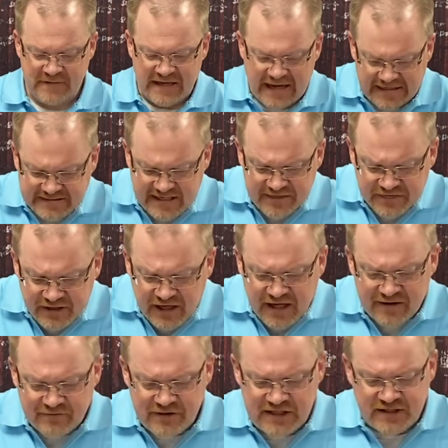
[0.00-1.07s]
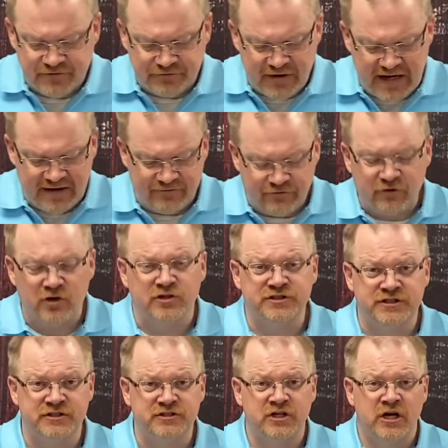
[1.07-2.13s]
As I thought of these five
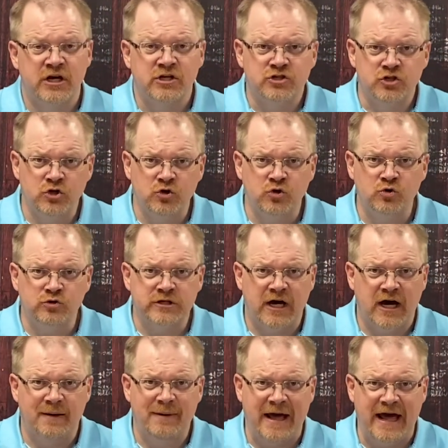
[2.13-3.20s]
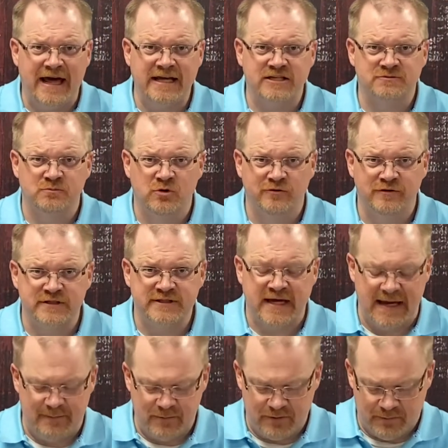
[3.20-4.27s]
verses, two Tom Hanks movies
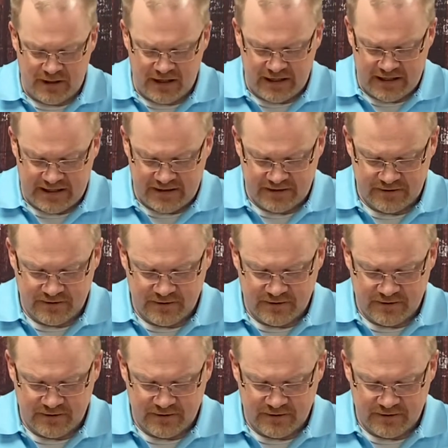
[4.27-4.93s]
came to mind.